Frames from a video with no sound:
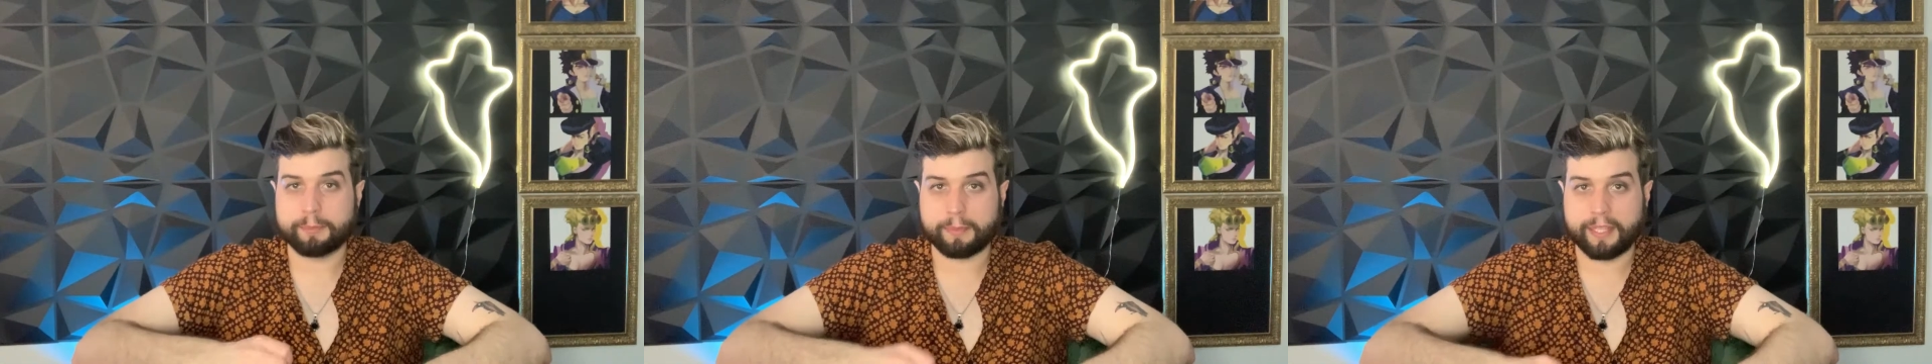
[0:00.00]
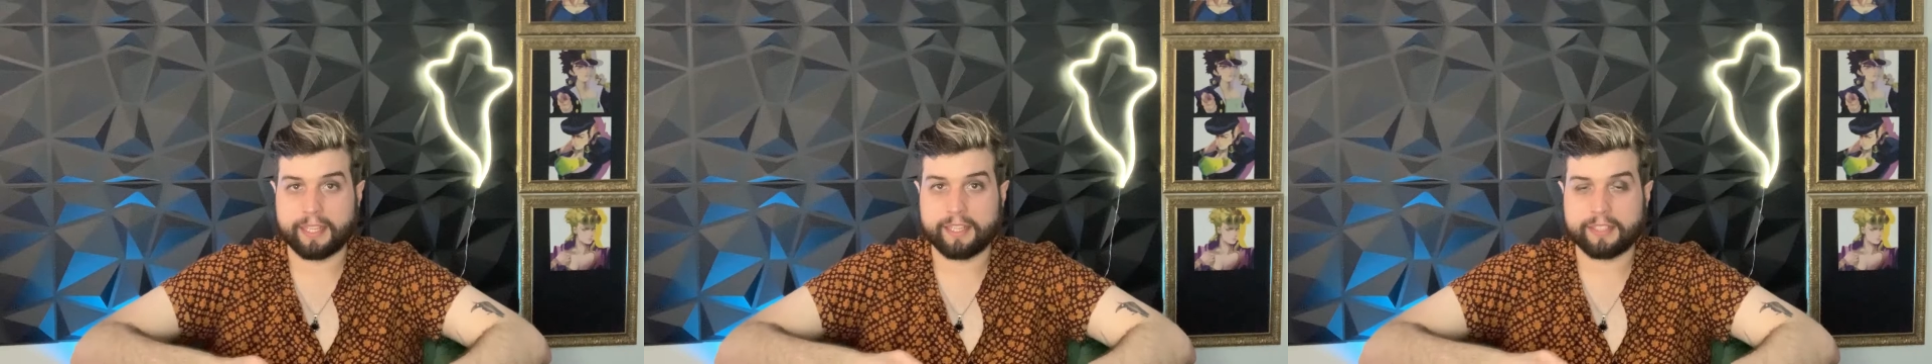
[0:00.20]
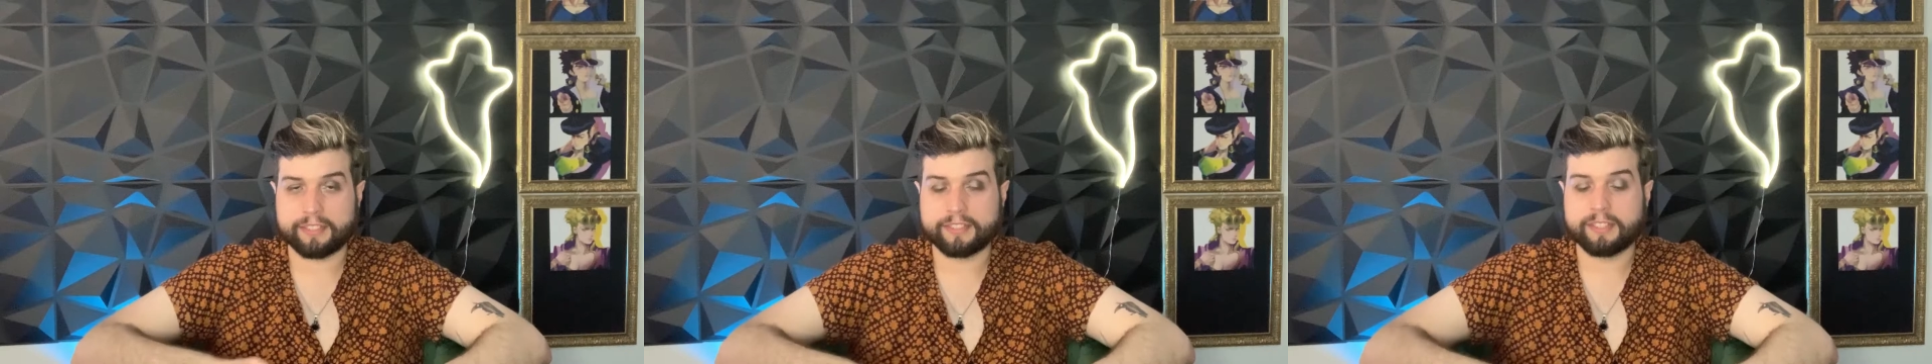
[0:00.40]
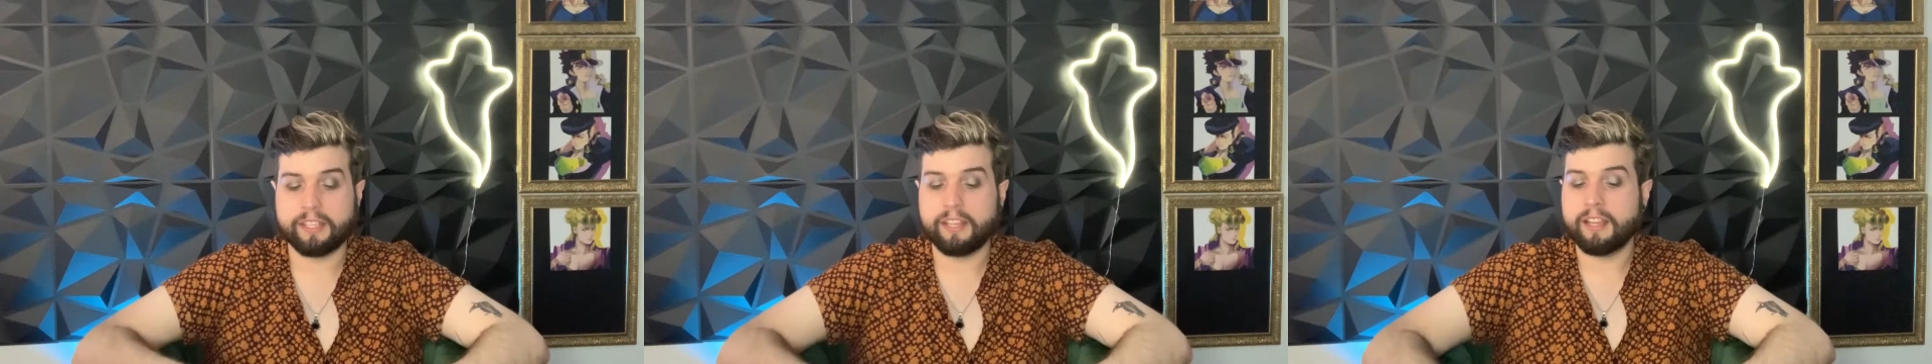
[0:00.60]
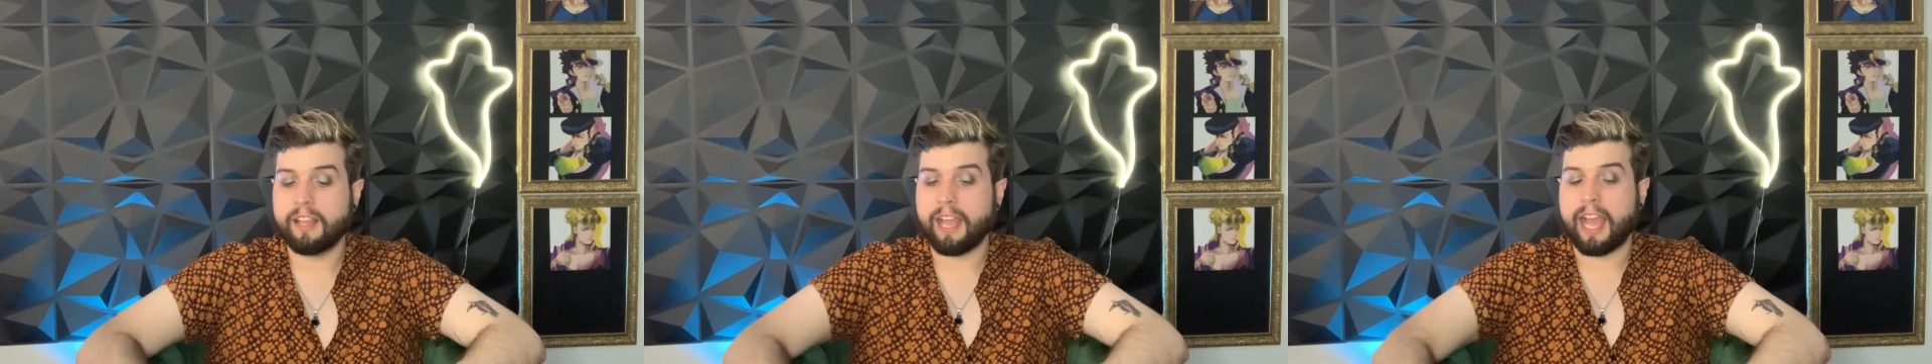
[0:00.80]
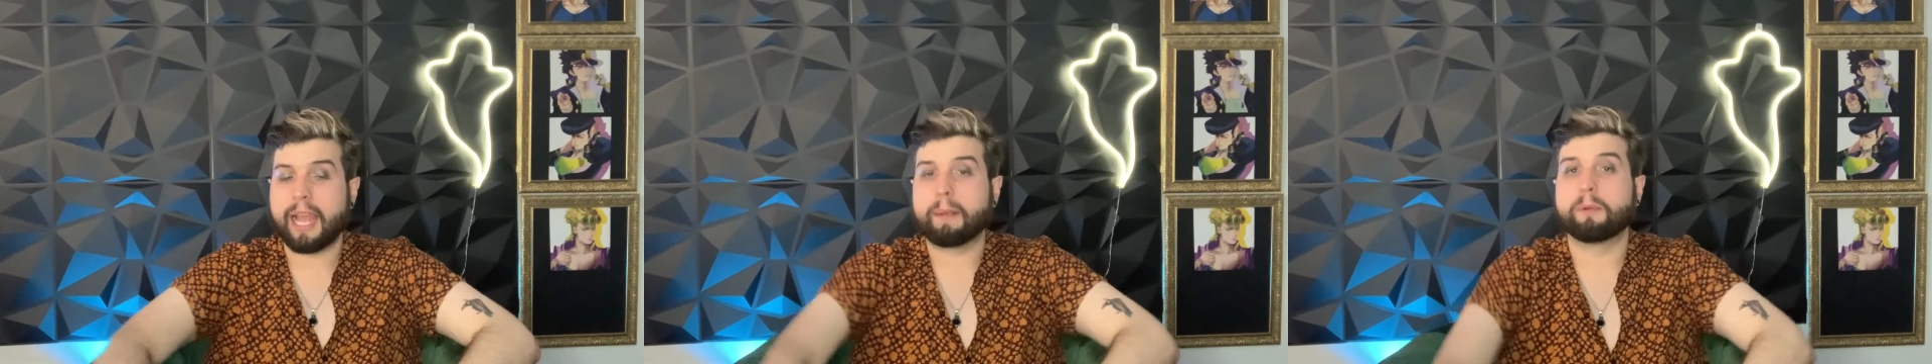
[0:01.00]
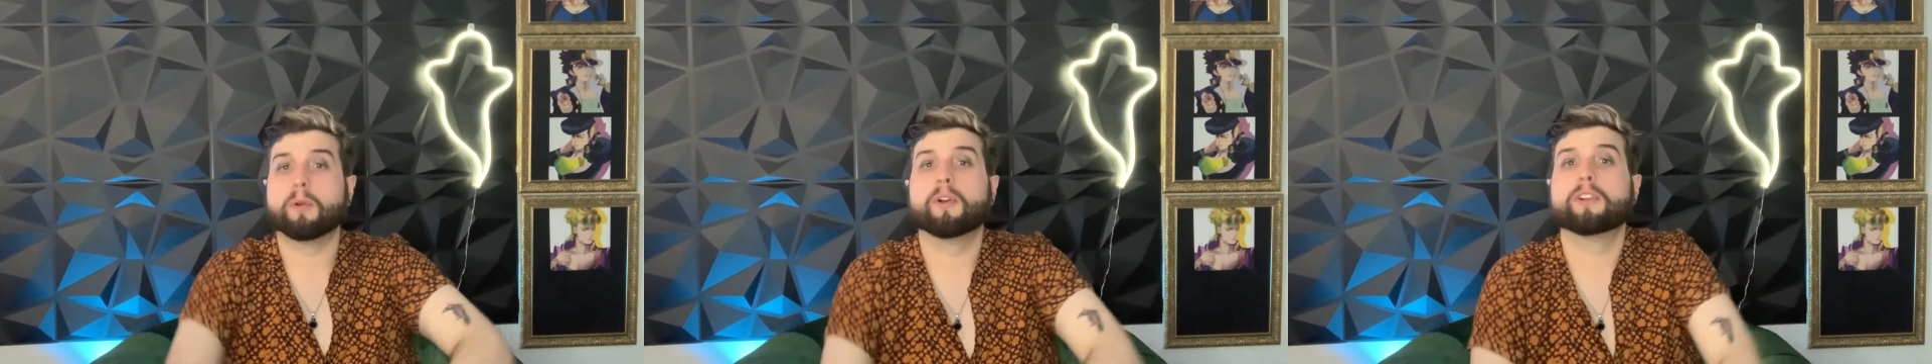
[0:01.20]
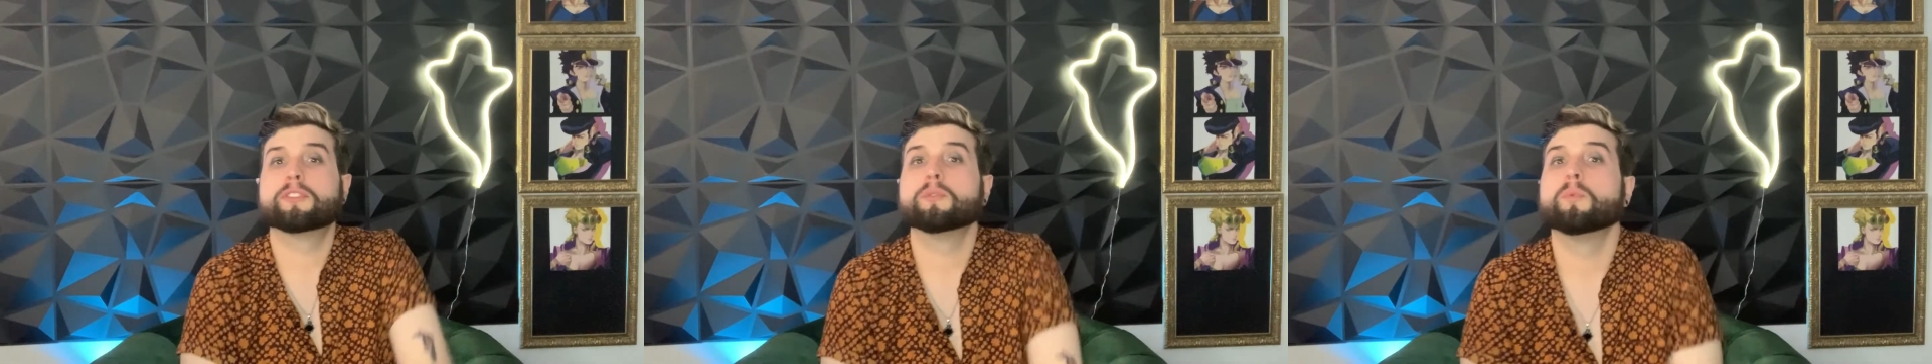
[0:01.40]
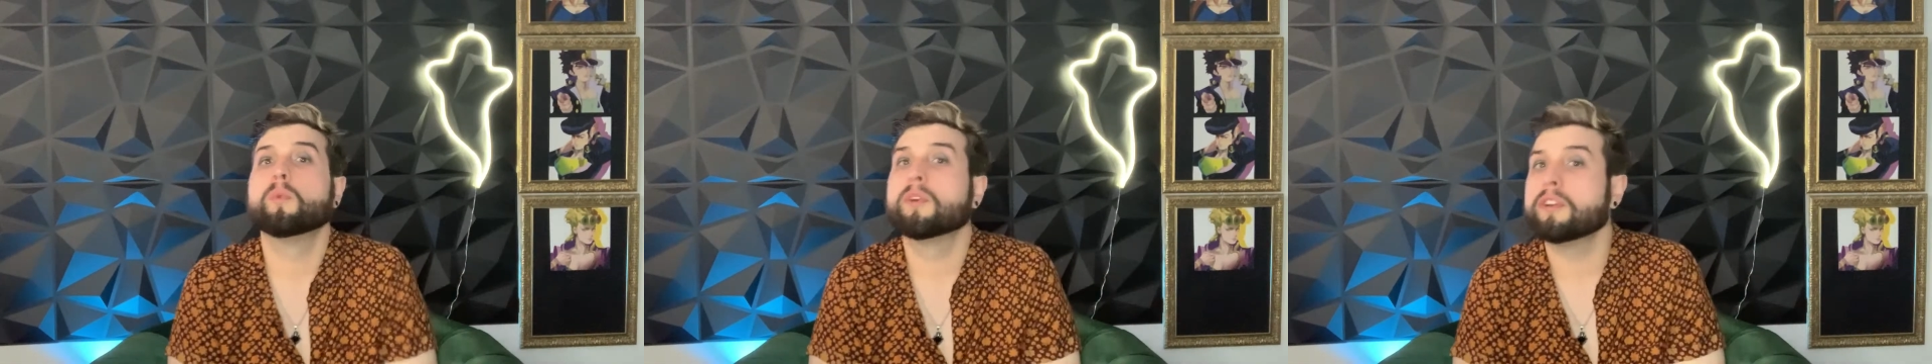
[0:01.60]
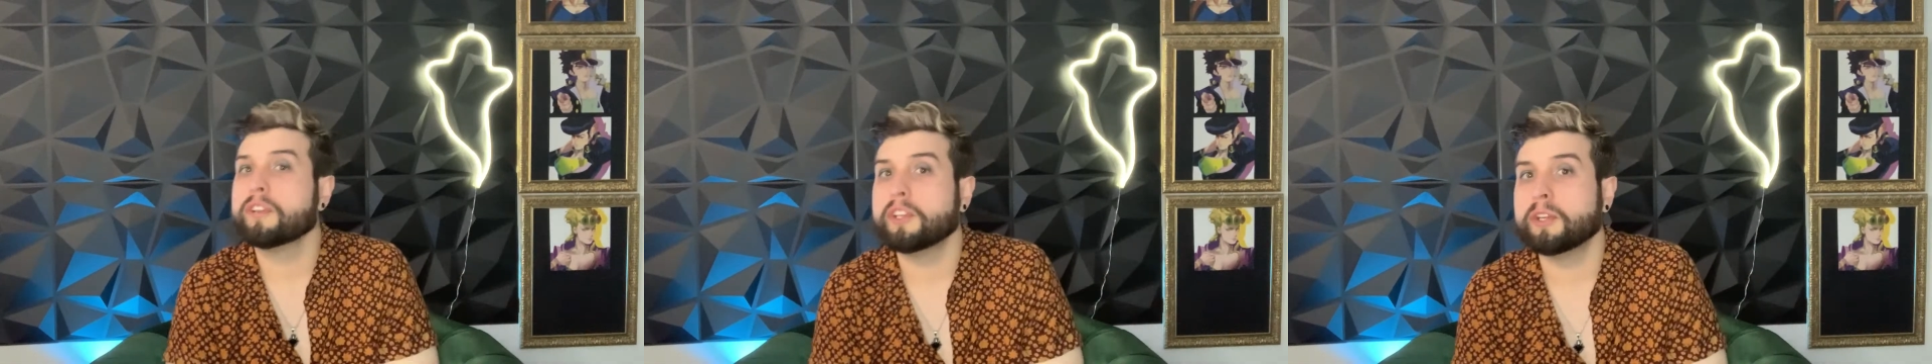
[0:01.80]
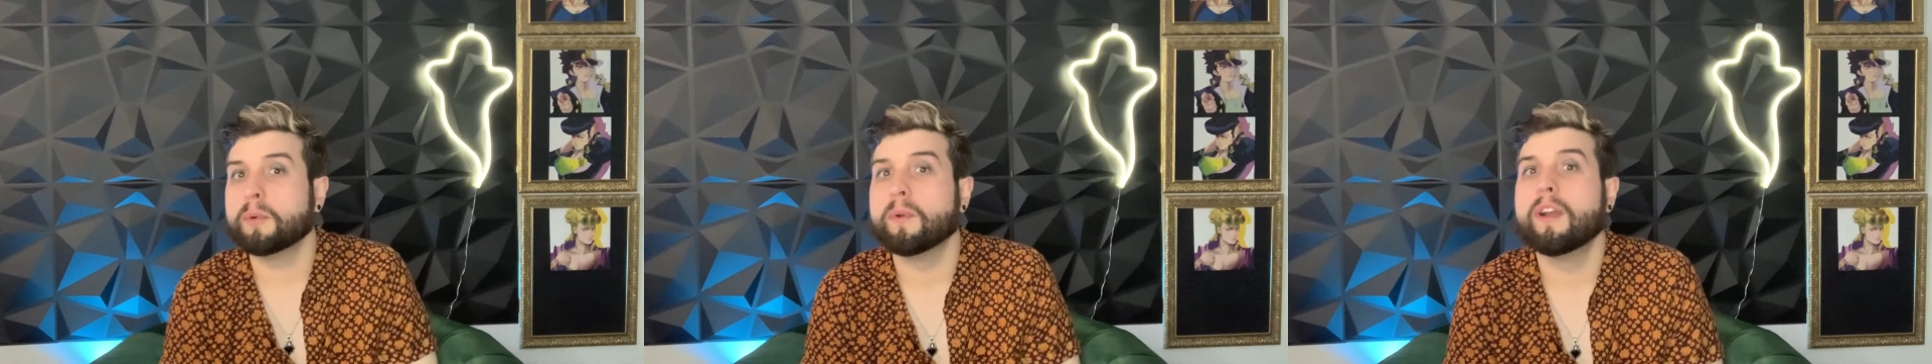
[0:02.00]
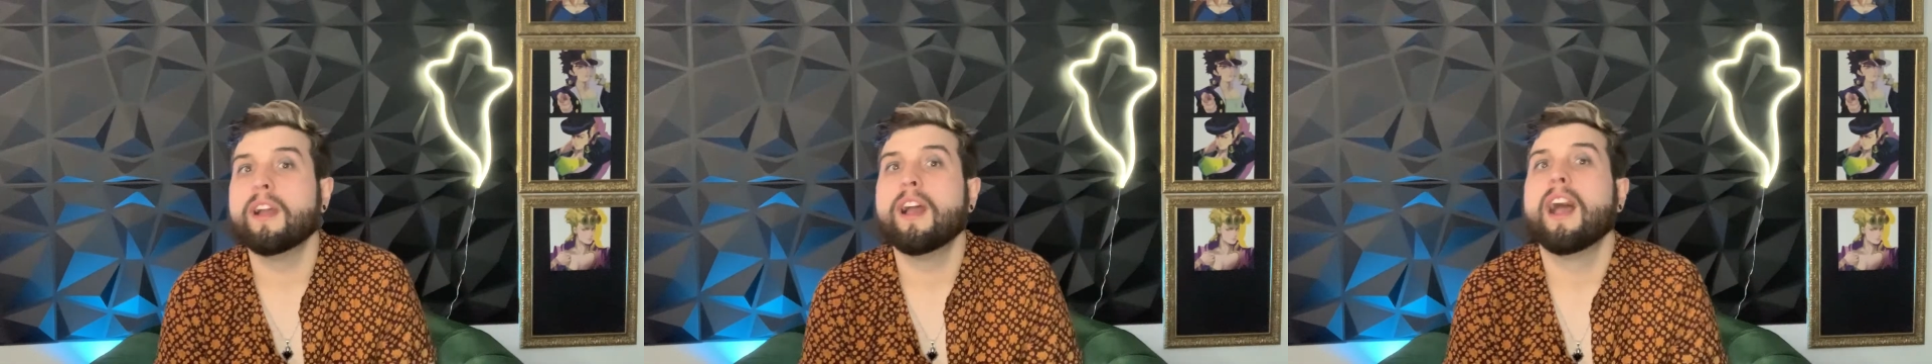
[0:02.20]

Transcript: plants. I'm going to warn you.